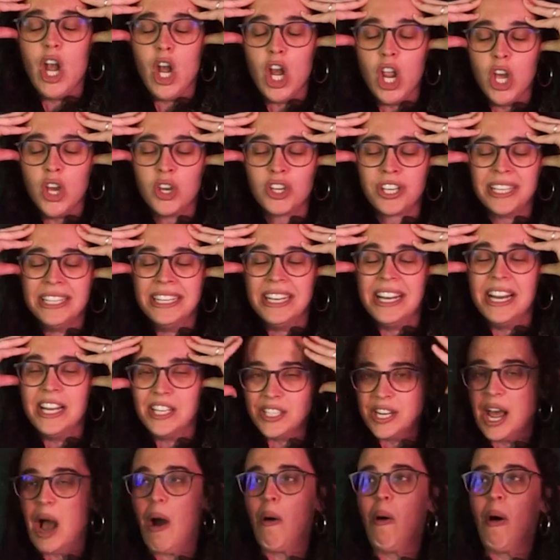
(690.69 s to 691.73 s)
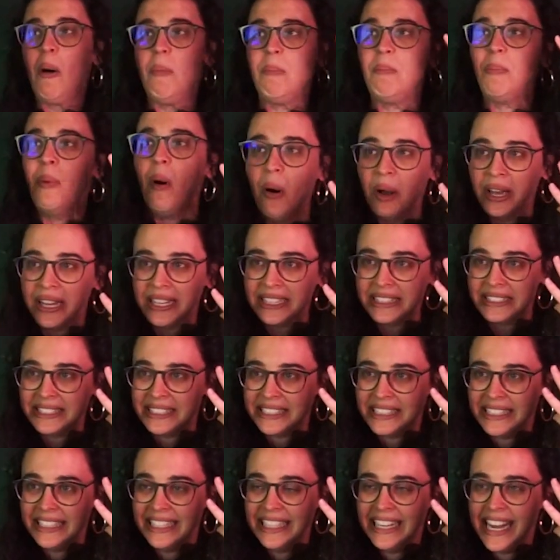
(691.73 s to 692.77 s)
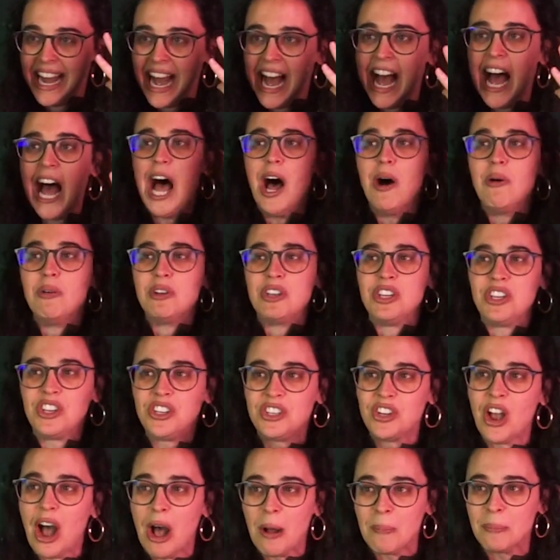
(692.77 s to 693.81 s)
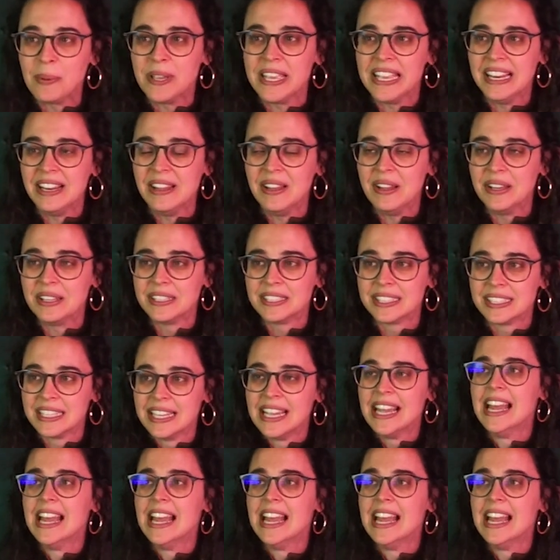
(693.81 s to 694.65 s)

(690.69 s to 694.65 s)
Look at our boy, how sharp he looks.